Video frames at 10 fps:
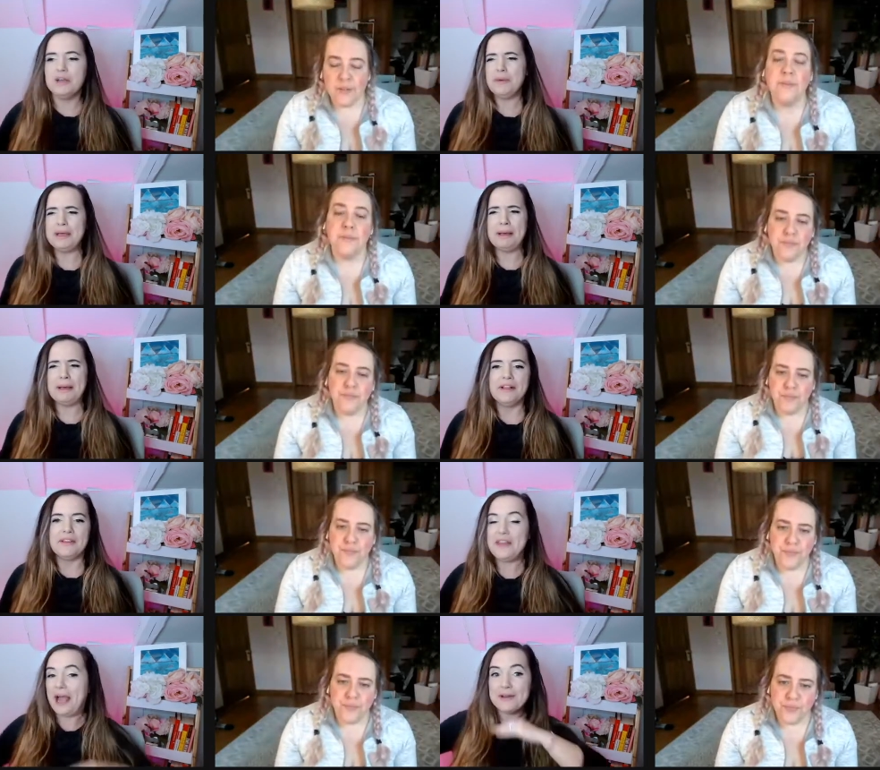Speaker 1: We,
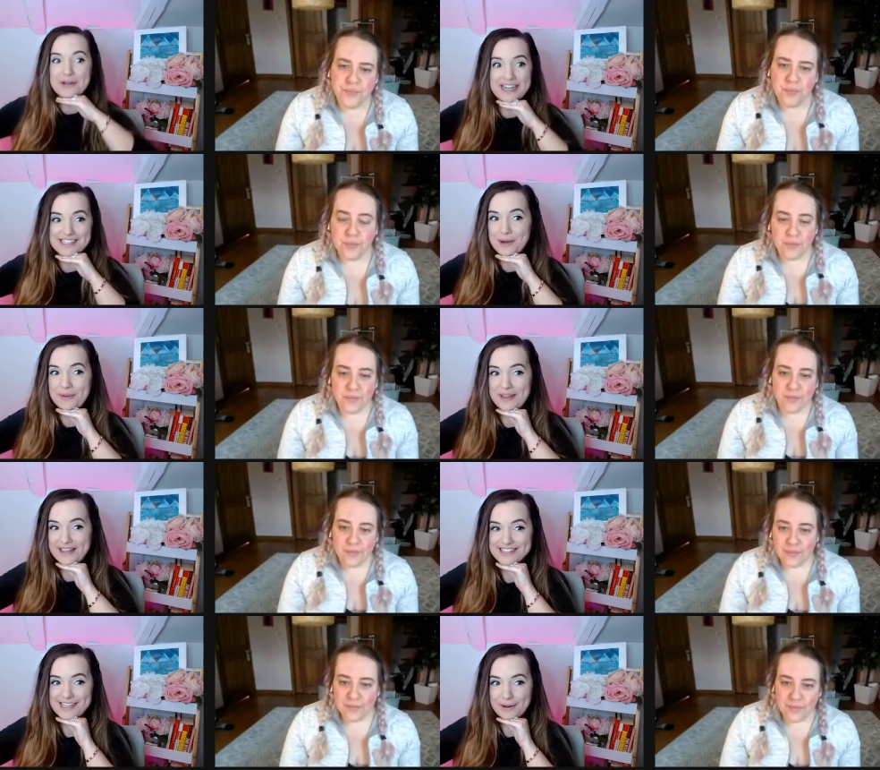now you guys know
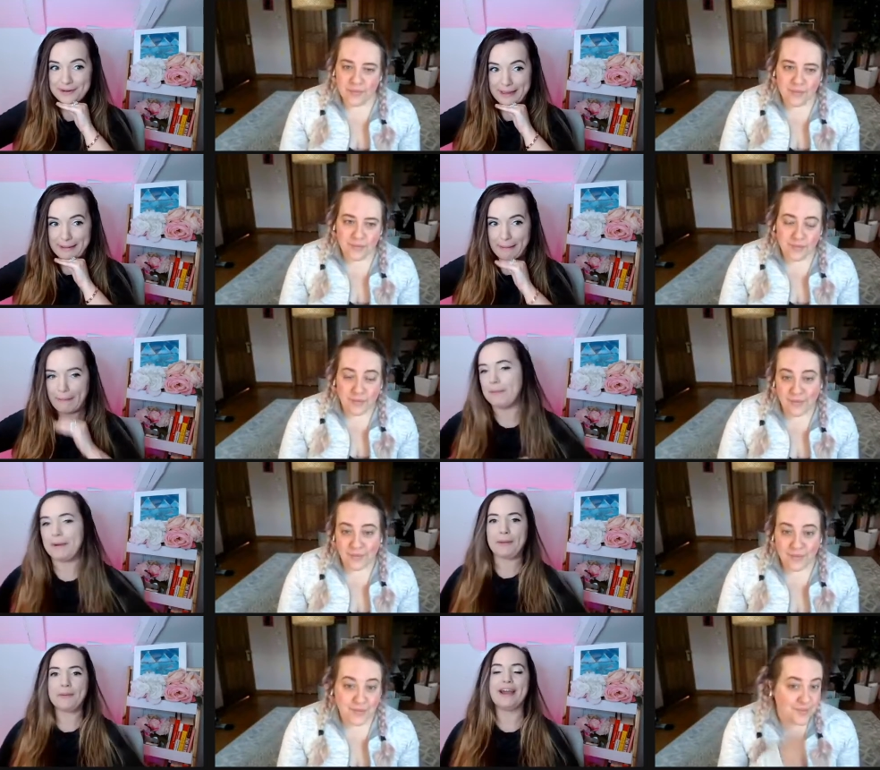the insider lingo,
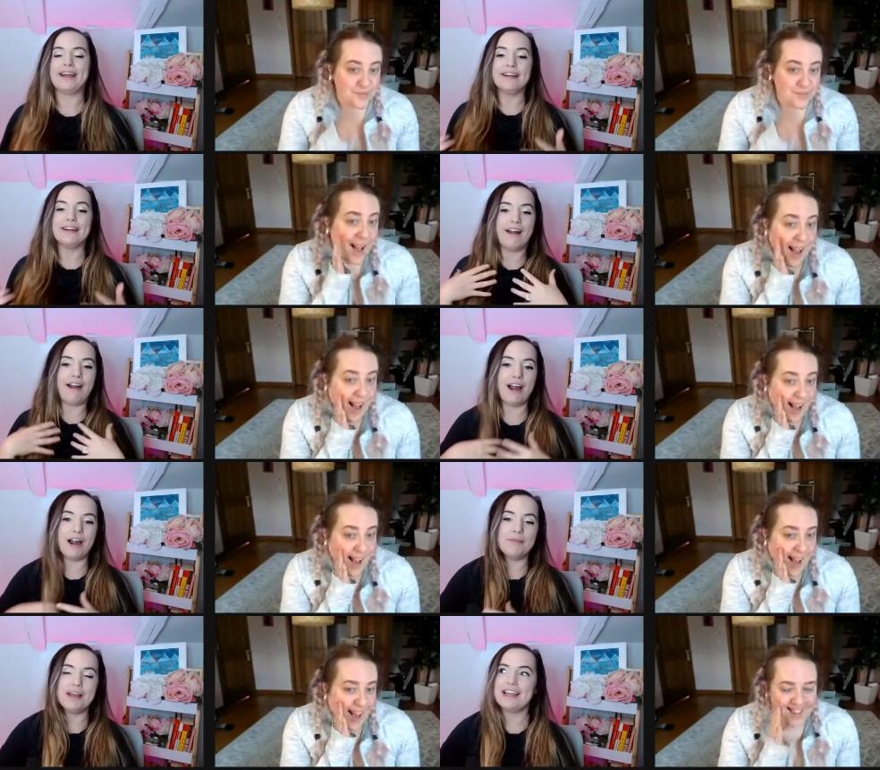by the way.
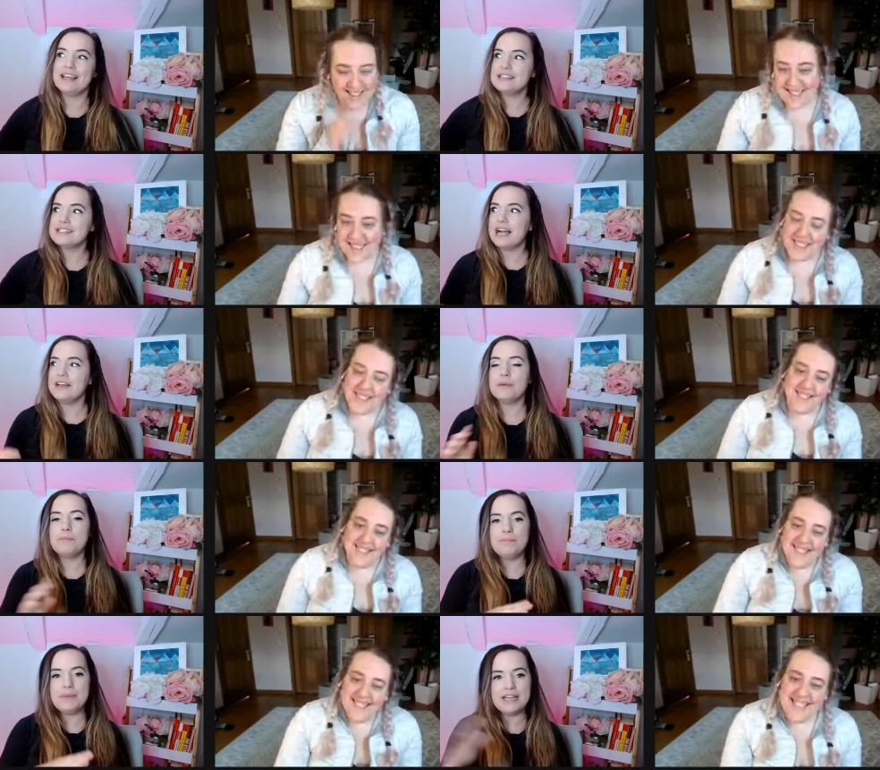Um, inside
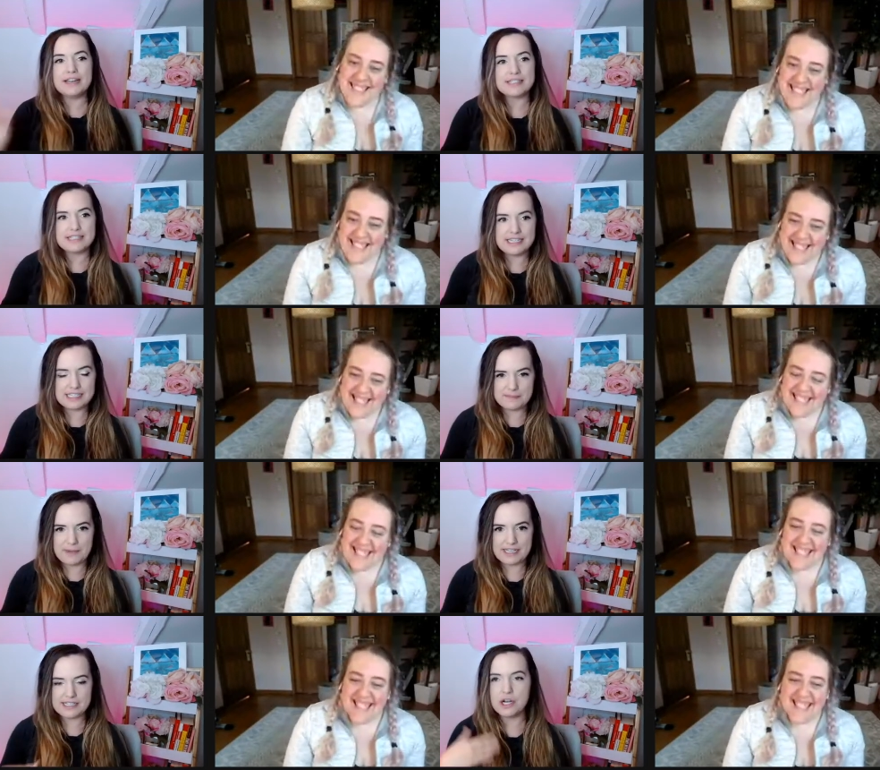the B2C
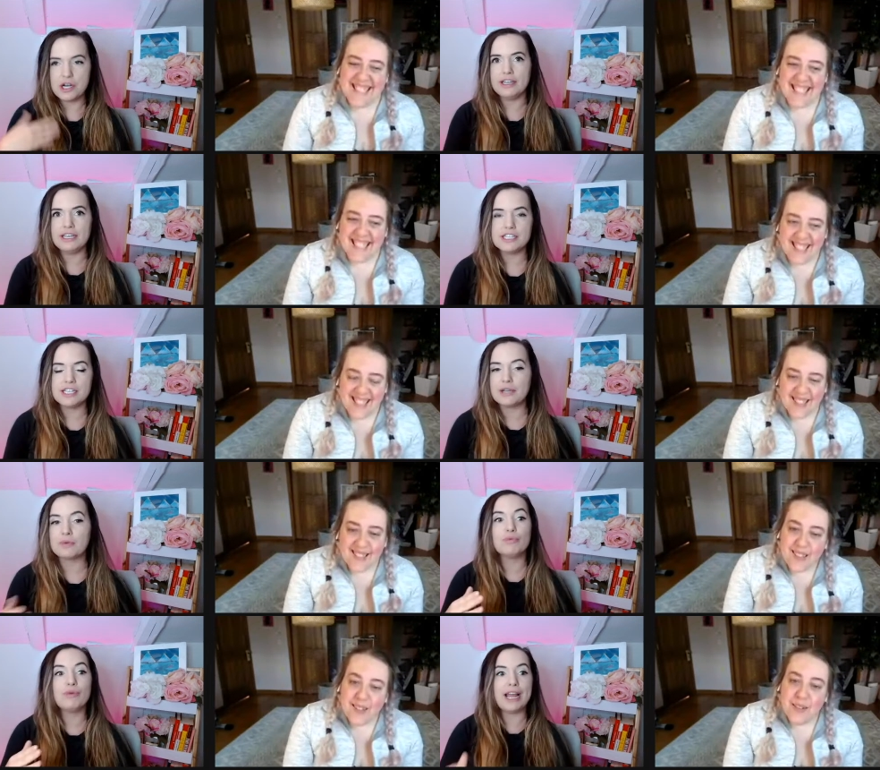space, talking to like
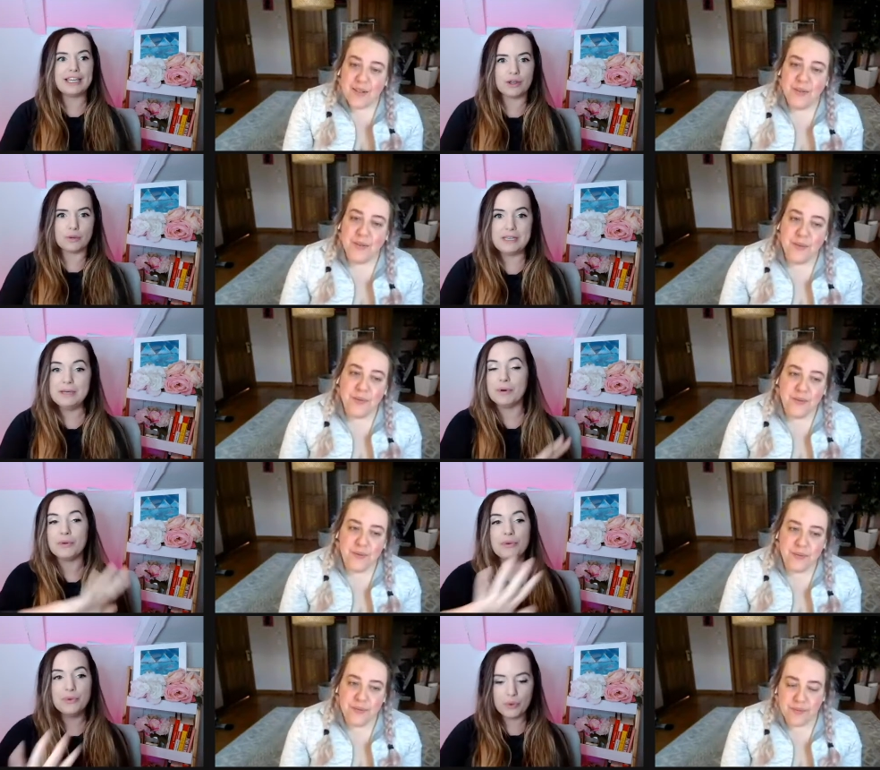regular
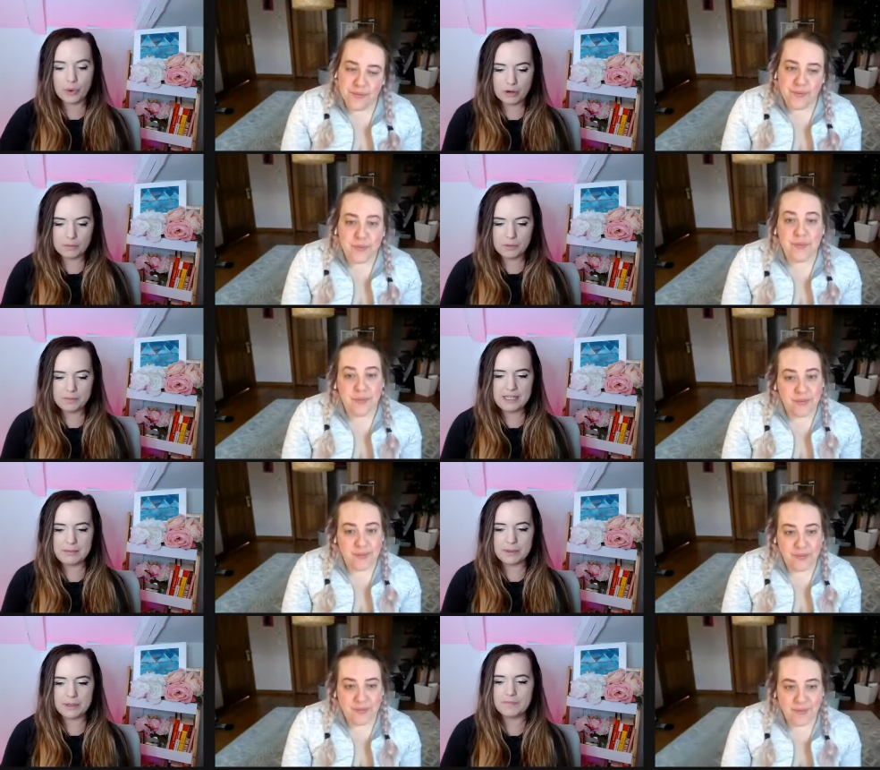people, normal
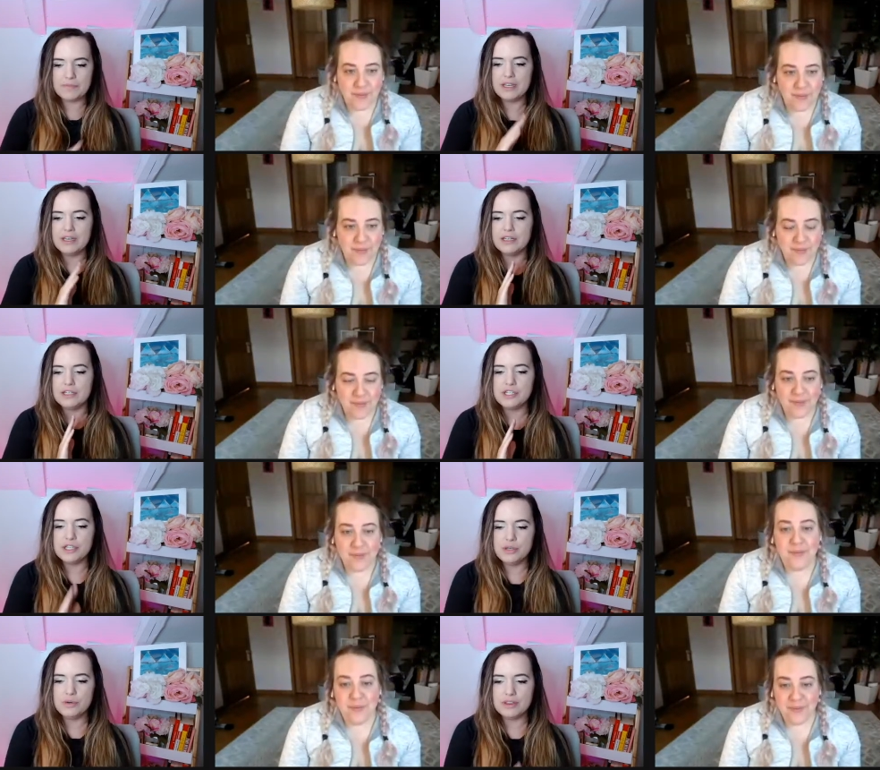people,
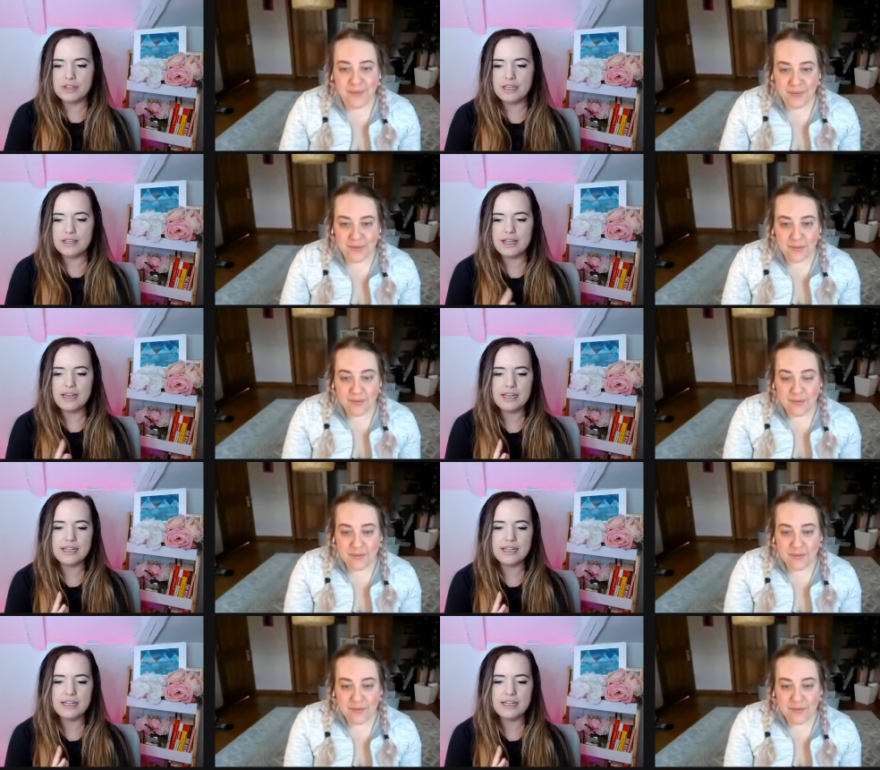do you think that it